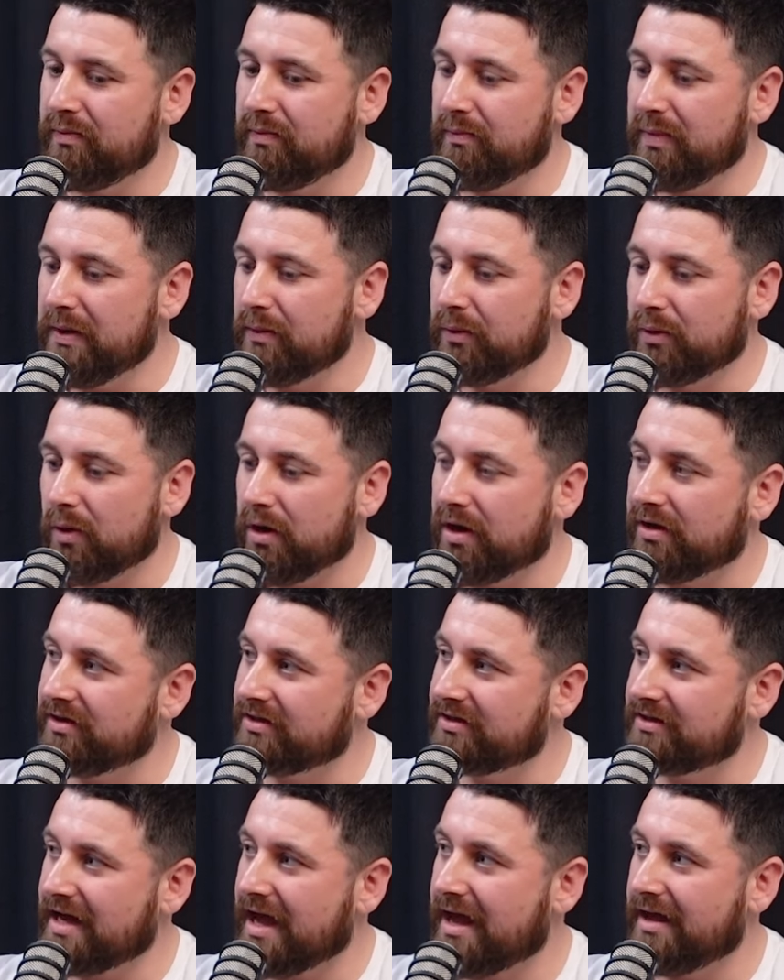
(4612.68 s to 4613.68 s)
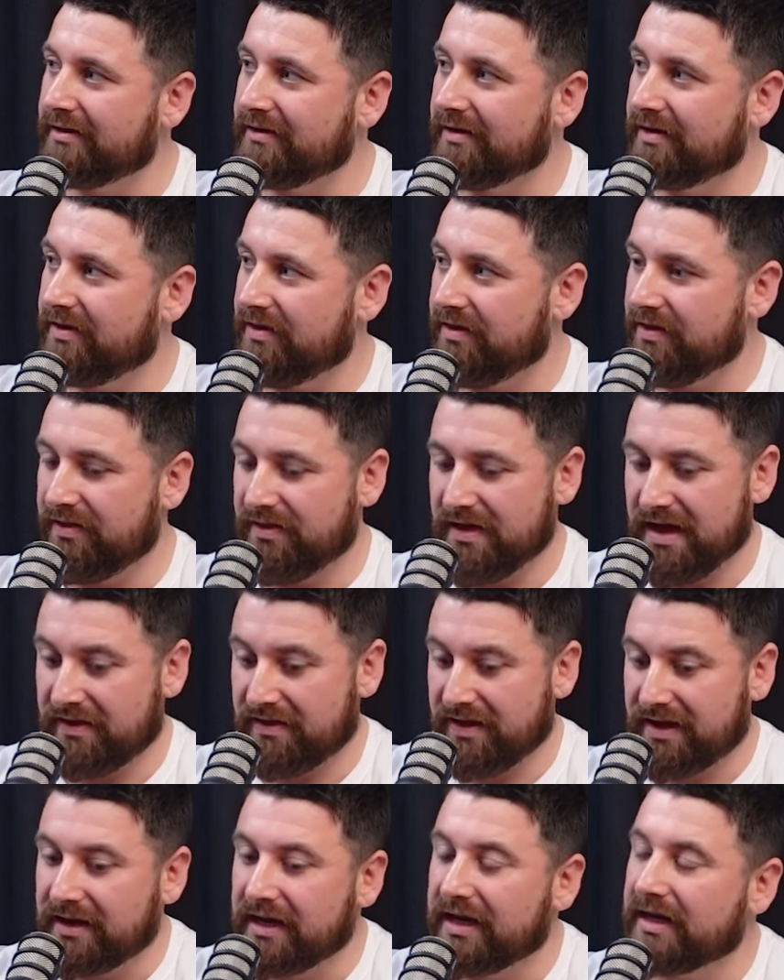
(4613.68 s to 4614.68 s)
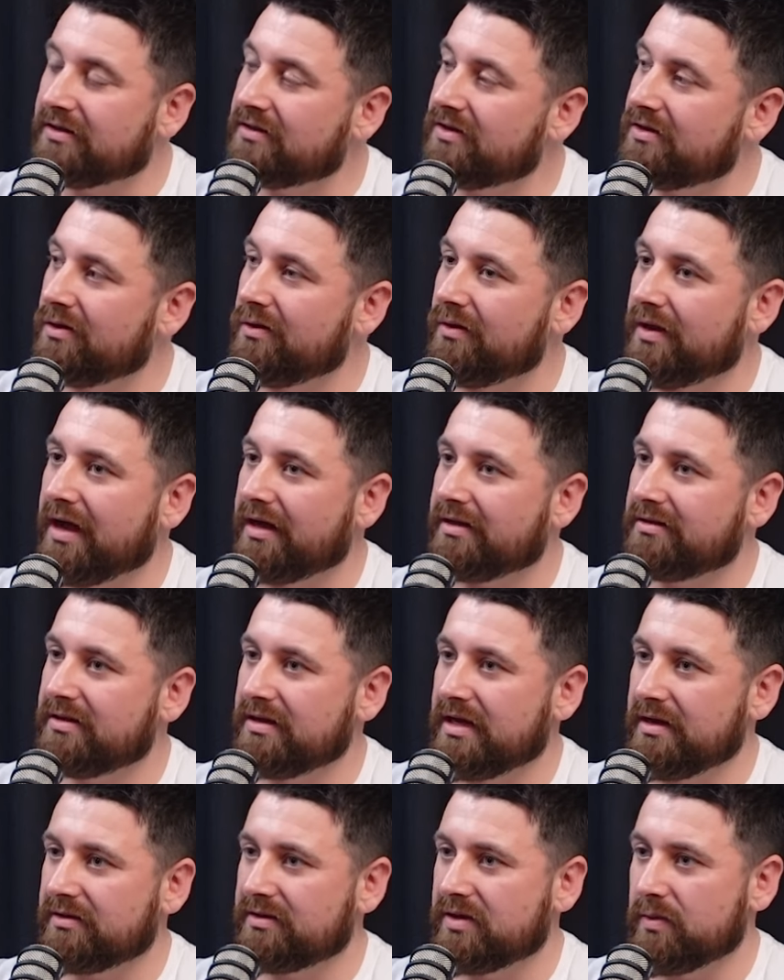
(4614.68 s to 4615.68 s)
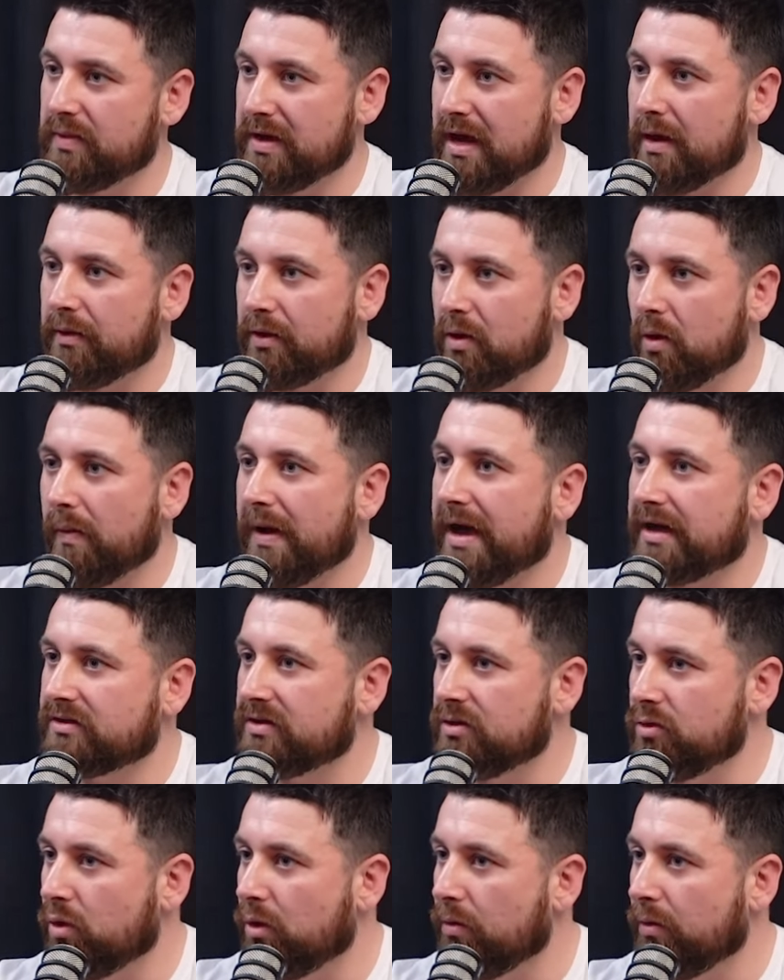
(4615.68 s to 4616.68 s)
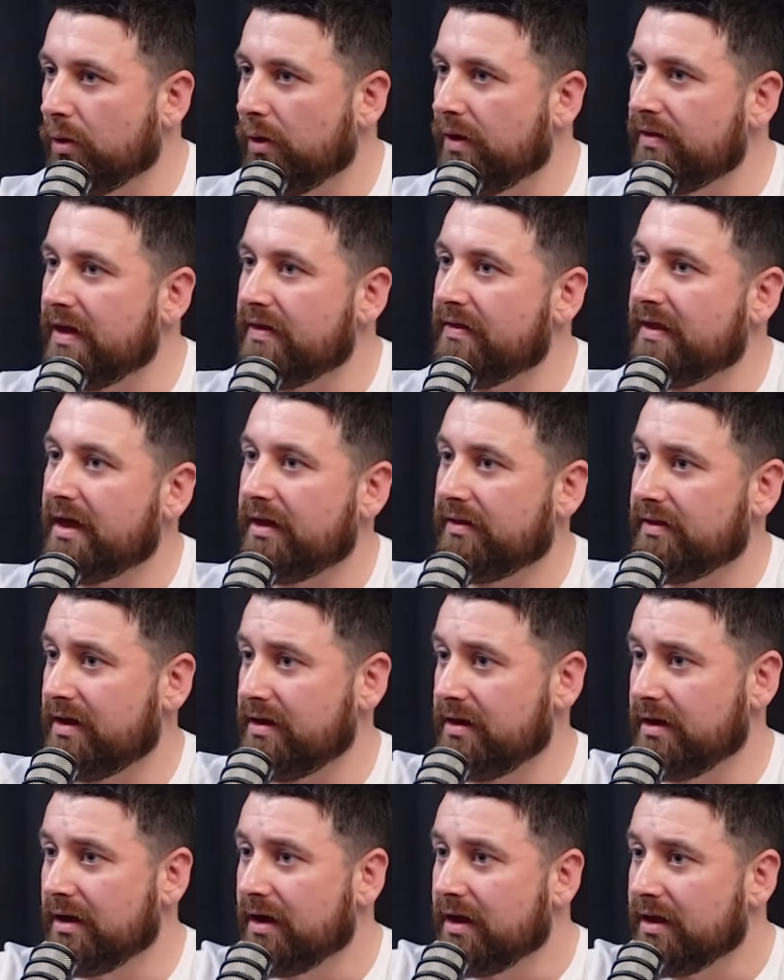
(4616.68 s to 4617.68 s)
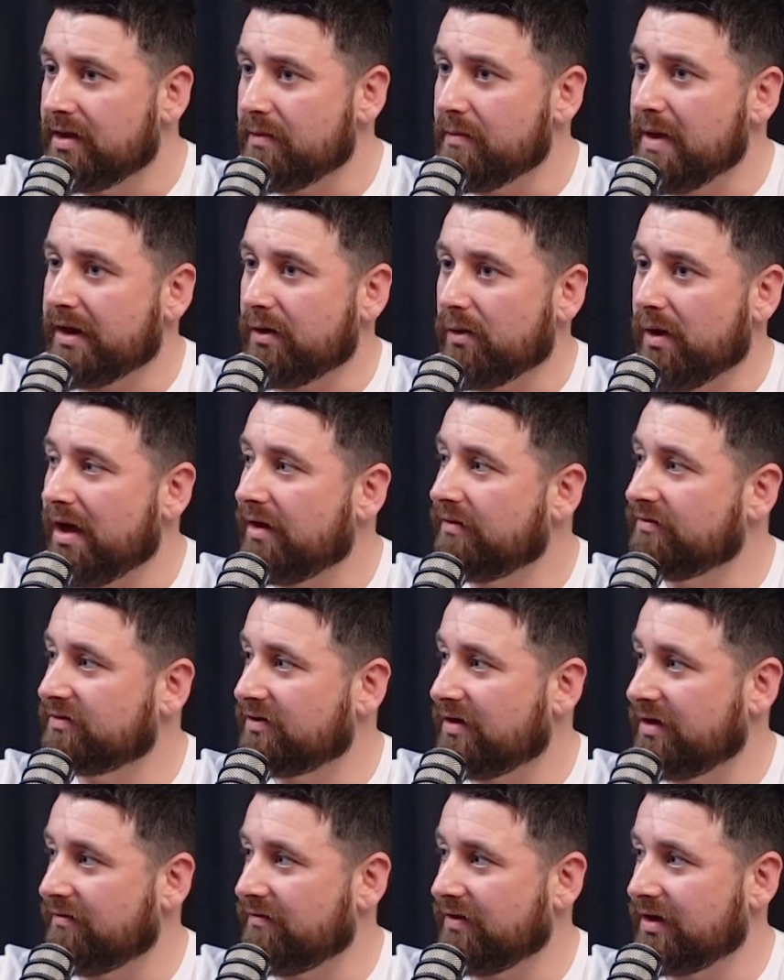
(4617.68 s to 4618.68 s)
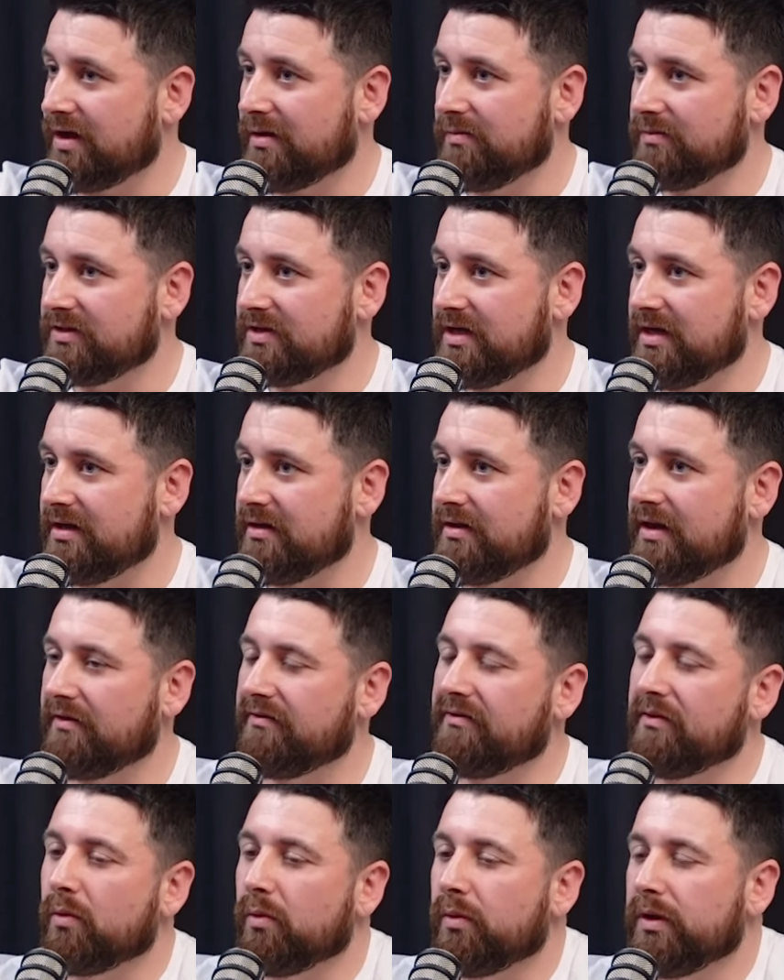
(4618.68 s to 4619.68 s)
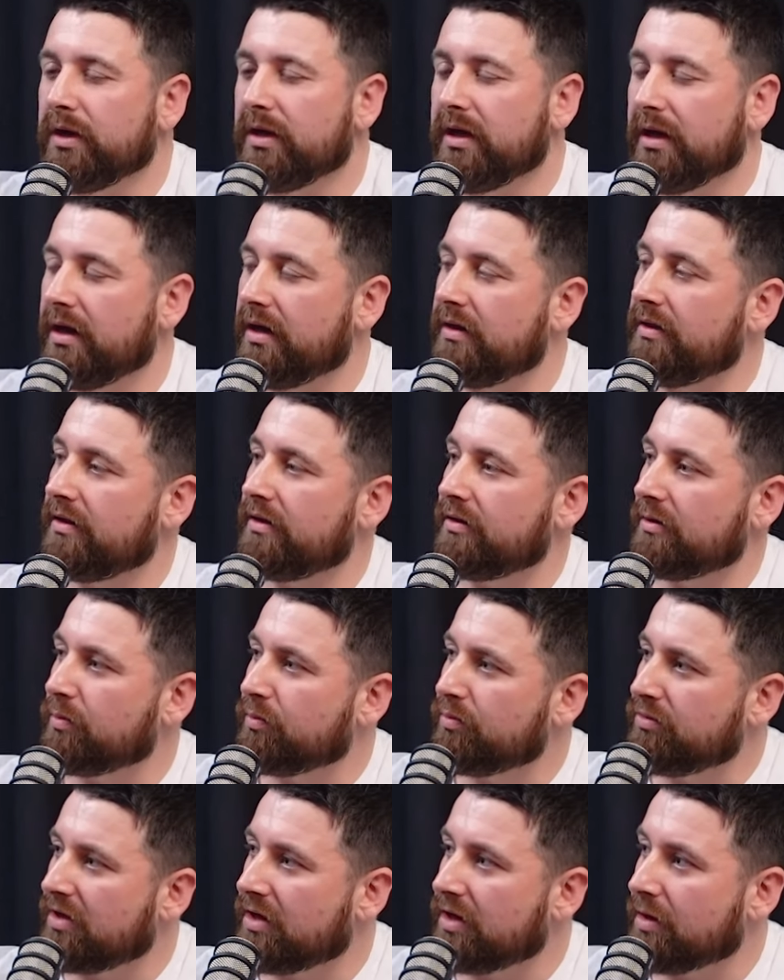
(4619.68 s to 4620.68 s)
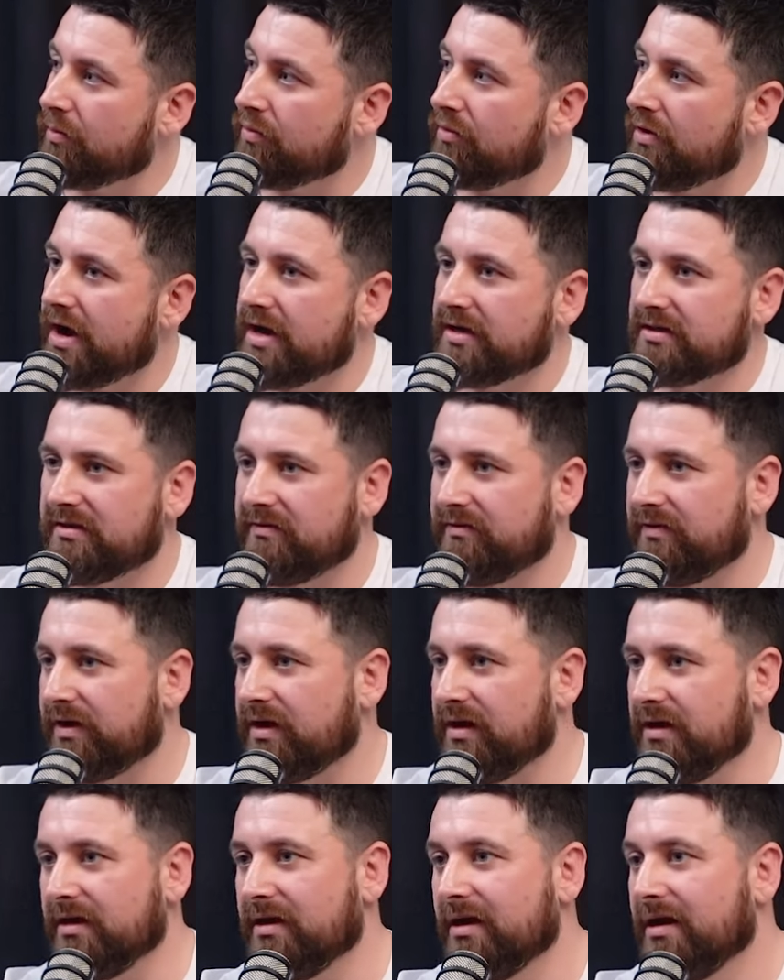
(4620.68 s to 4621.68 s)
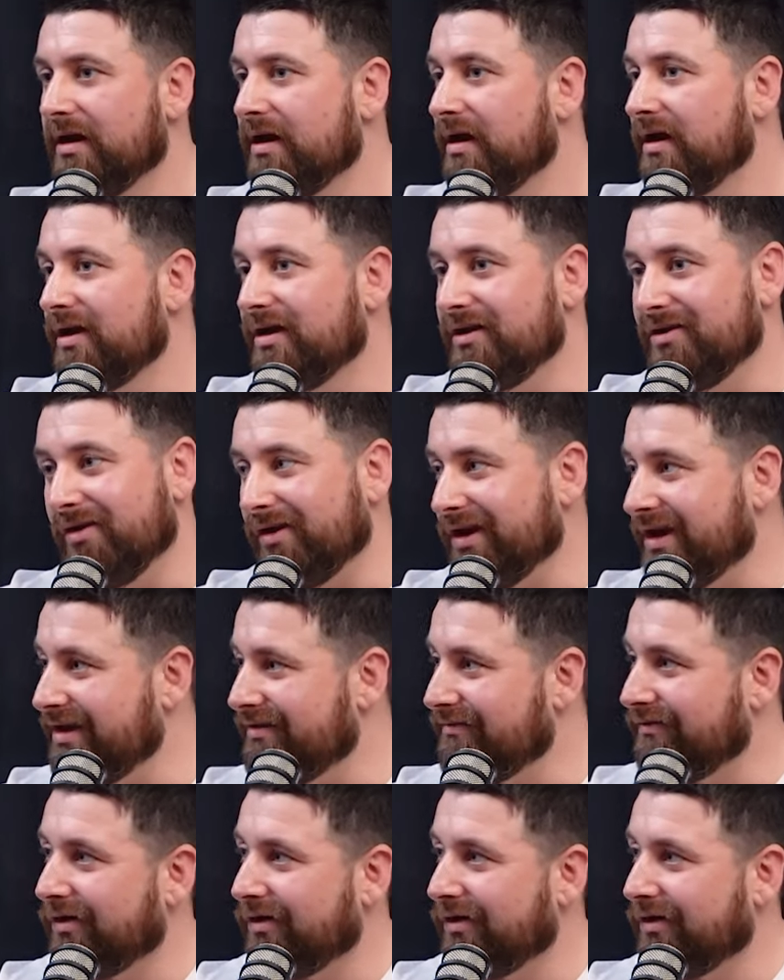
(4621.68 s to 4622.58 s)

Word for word: people don't understand that they need to do that to be able to go back to normal. And then the mental health side of it comes in. They feel weaker. They're depressed. They're fucking not eating